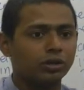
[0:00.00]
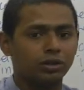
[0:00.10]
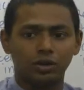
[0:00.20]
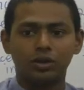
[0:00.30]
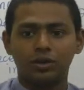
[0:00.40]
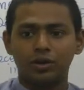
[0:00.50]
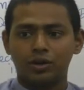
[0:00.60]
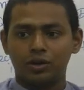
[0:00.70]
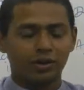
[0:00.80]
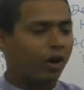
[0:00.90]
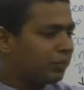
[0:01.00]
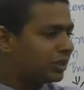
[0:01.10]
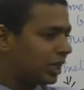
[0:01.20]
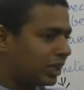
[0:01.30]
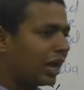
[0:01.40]
Yes.
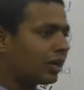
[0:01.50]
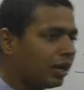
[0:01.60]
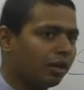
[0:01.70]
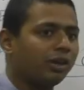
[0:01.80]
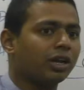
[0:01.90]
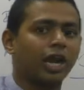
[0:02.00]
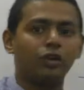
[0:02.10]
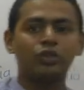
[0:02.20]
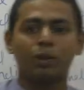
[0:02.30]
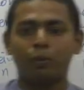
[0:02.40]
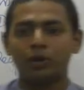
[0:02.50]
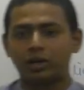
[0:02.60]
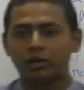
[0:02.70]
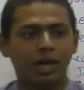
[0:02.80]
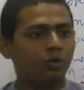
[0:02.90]
Obviously, that country will try to support
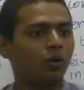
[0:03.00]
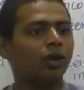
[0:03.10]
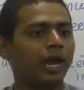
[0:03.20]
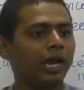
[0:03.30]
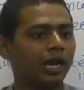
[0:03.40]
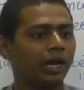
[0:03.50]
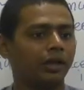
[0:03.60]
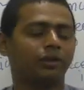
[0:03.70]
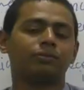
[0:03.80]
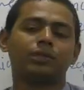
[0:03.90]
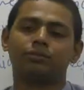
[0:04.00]
their own entity.